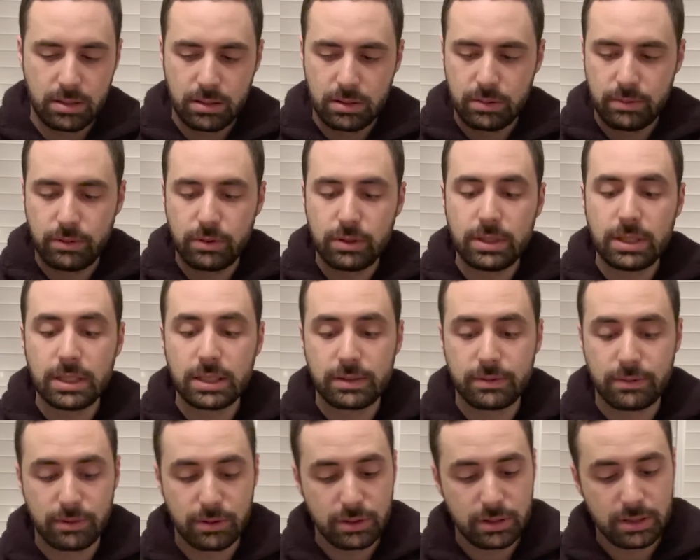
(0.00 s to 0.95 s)
First things
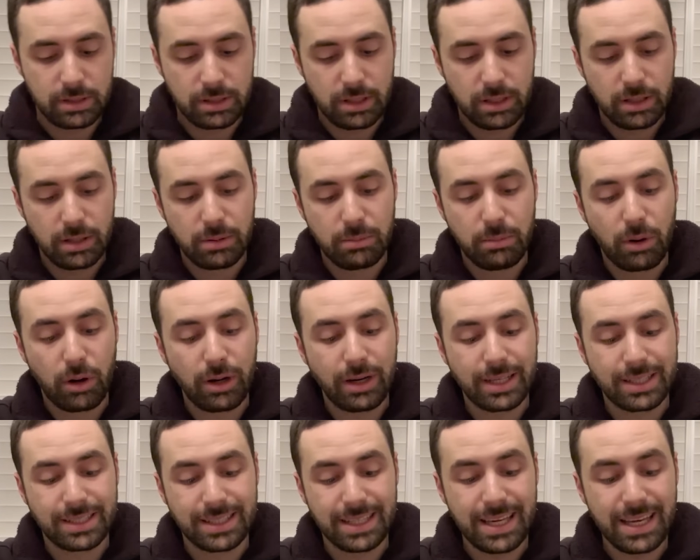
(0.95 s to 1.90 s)
first, the bark
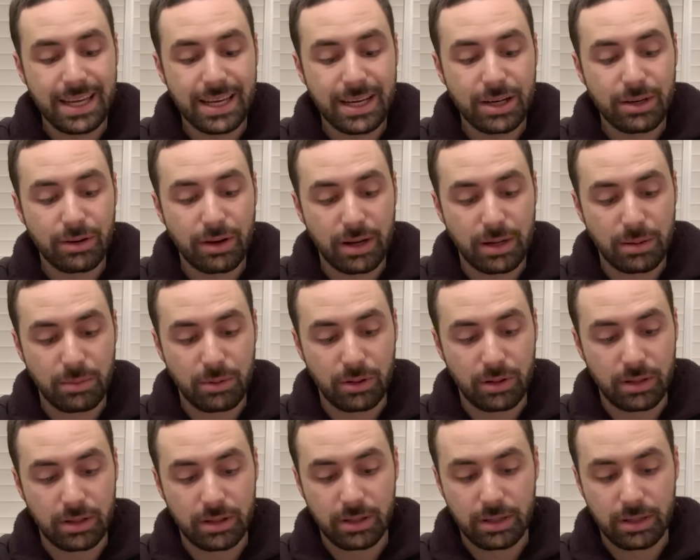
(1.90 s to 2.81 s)
is incredible.